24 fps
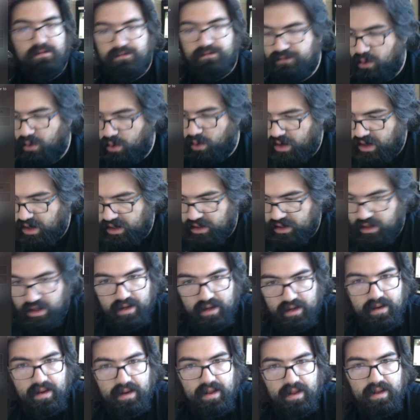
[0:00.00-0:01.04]

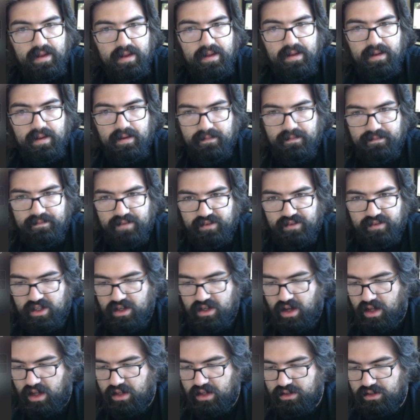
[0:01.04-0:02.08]

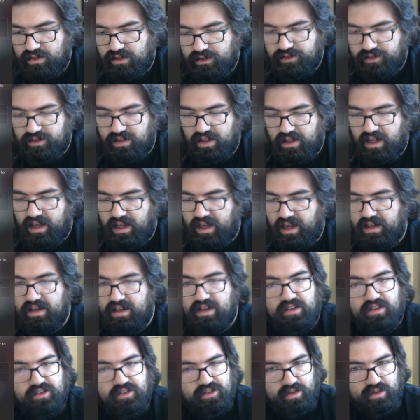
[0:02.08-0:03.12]
$450 and
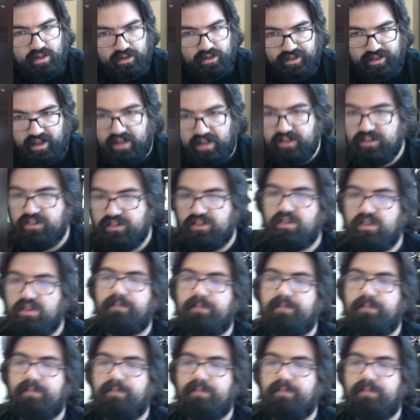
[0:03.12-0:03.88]
0 cents.